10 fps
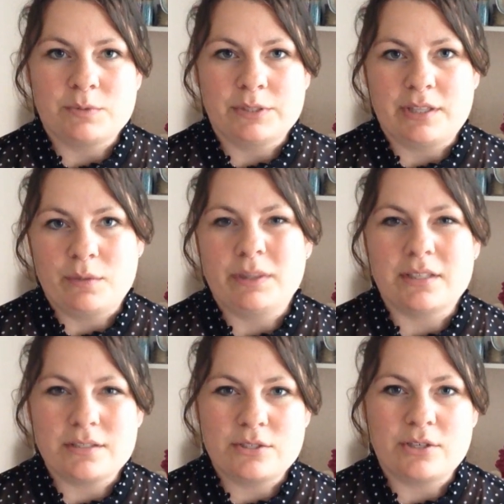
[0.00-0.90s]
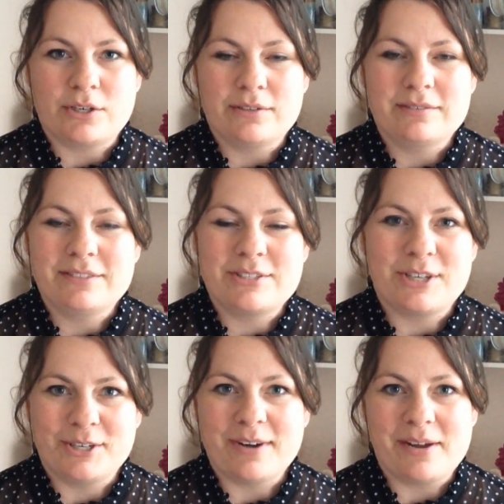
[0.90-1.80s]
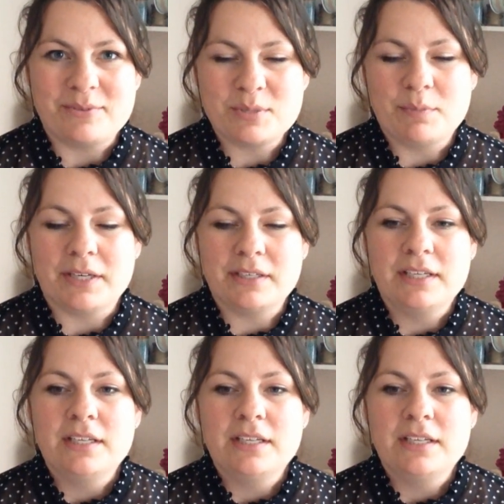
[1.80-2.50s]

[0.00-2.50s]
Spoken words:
really the one that stuck around, but